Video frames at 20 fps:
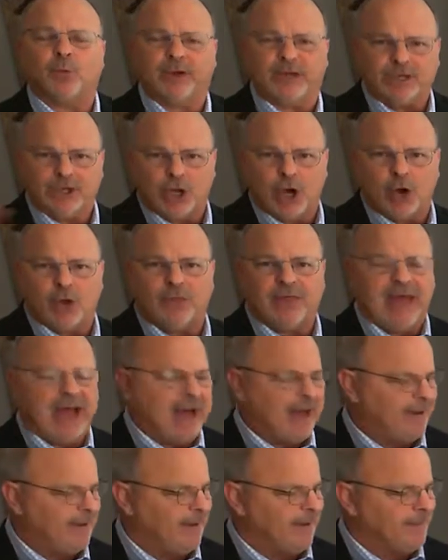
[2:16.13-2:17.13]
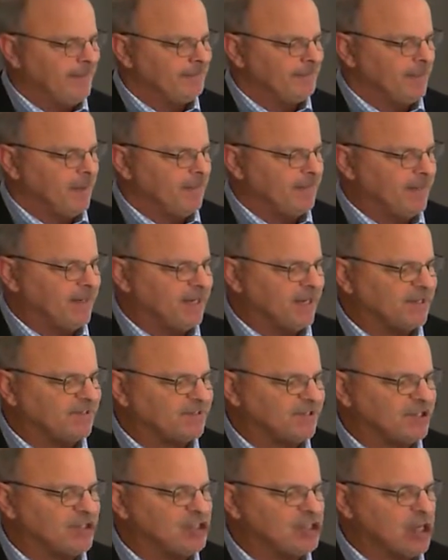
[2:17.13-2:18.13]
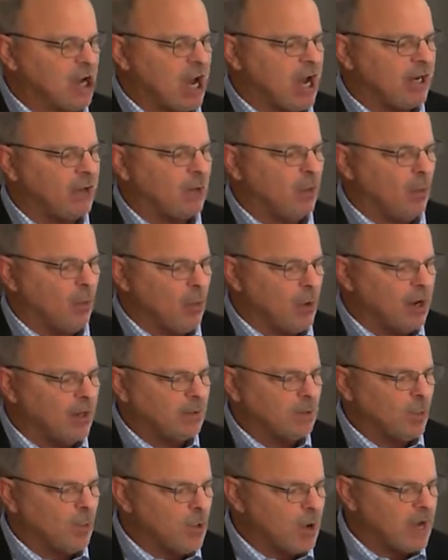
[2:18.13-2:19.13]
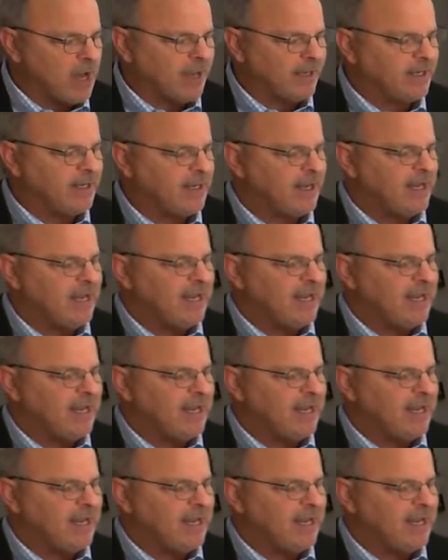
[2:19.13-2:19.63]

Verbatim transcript: We know that because in John 1 1,